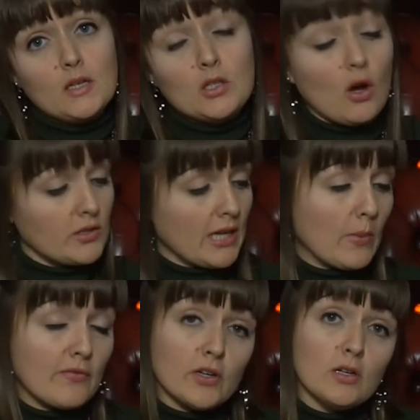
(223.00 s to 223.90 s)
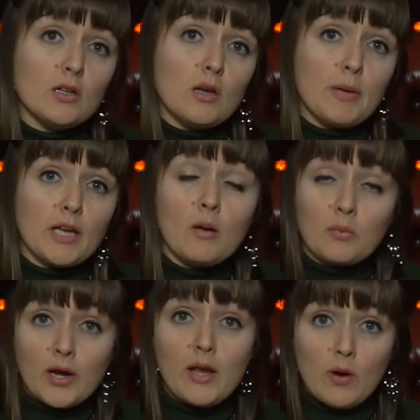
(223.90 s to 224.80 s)
Dogs, however, pick
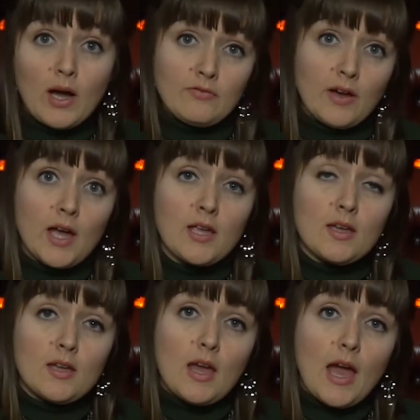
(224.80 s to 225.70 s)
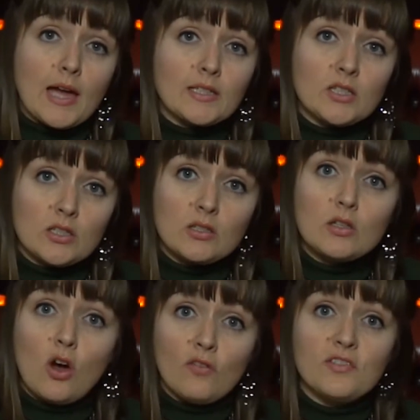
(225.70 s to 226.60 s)
up great Wi-Fi and
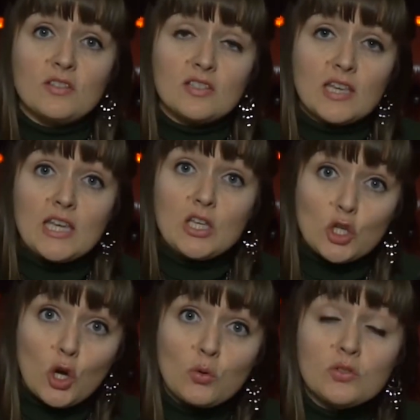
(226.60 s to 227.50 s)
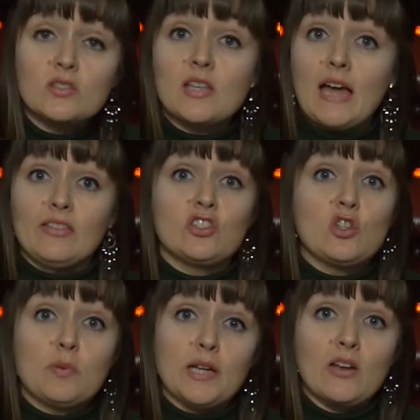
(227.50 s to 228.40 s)
can often see ghosts and the
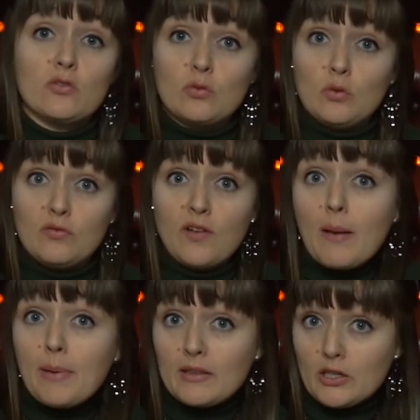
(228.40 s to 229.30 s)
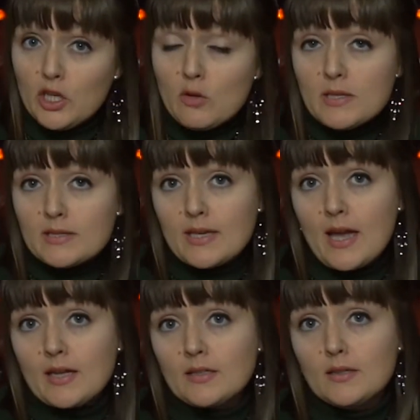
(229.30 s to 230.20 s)
supernatural far better than humans
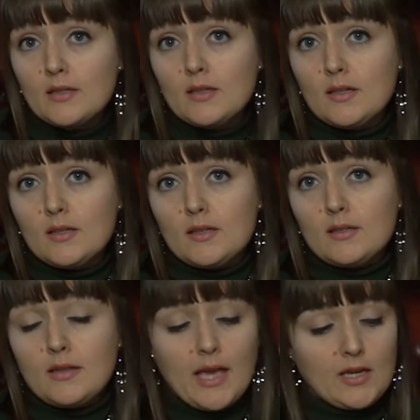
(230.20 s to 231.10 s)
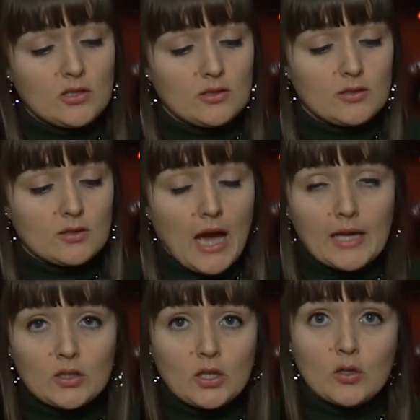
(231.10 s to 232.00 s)
can. They just
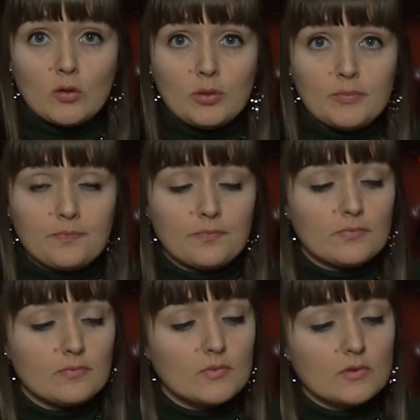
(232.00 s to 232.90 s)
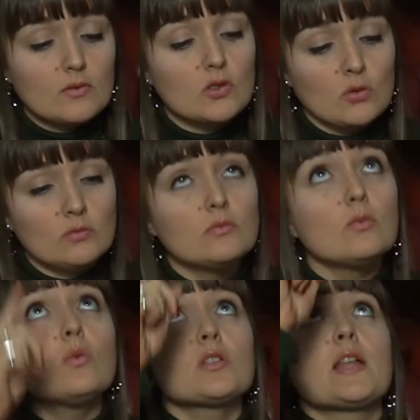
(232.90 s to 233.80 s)
can't look up. So,
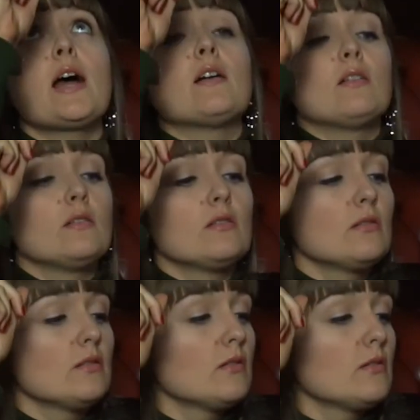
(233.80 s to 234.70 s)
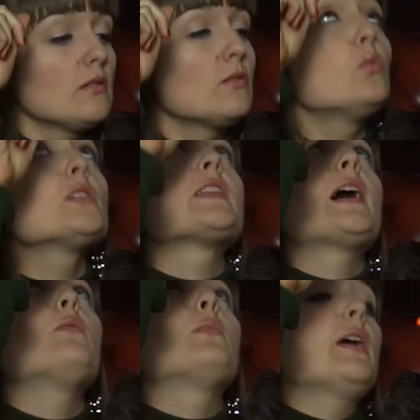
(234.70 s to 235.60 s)
what's that? What's
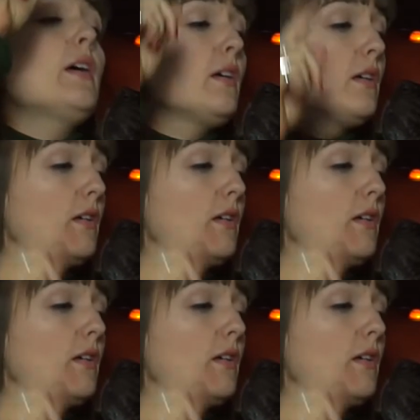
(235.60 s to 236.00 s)
that up there?